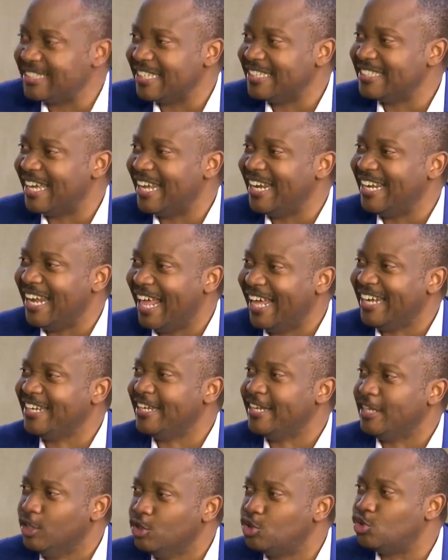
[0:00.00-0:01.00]
uh, is is a
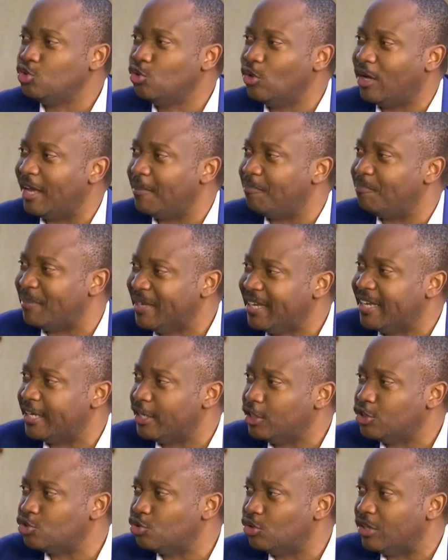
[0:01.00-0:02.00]
land issue a
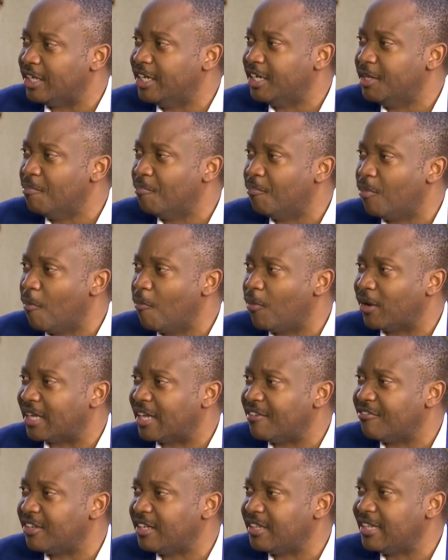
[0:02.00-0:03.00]
big issue in Limpopo
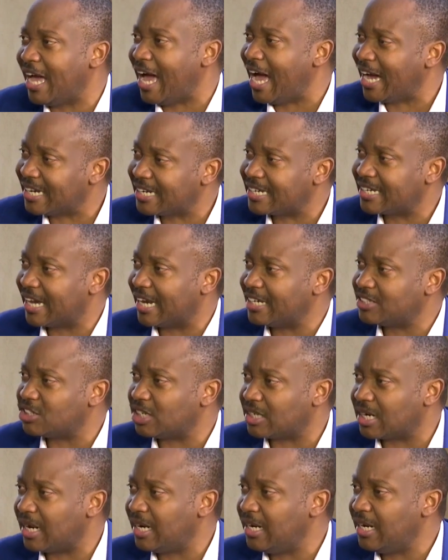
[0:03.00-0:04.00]
given the
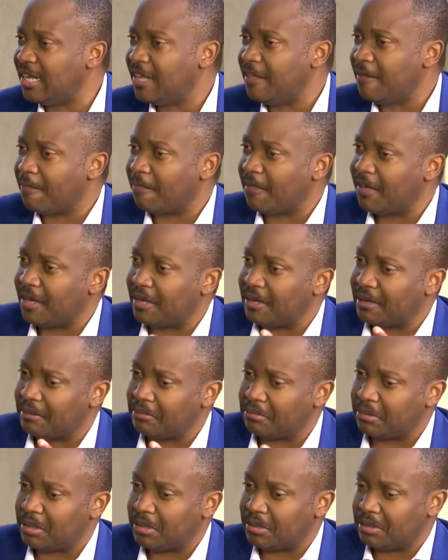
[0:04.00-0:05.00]
agricultural uh, uh,
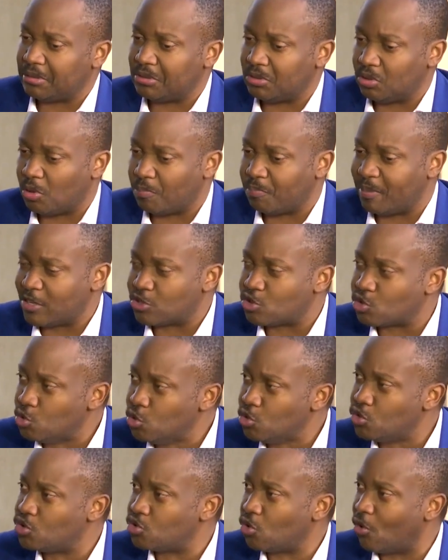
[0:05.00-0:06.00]
uh you know
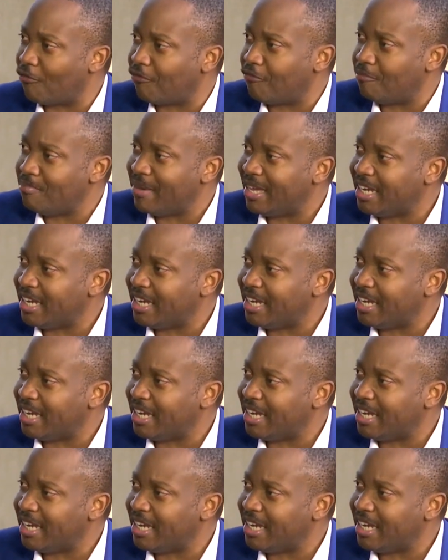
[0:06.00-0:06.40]
pursuits of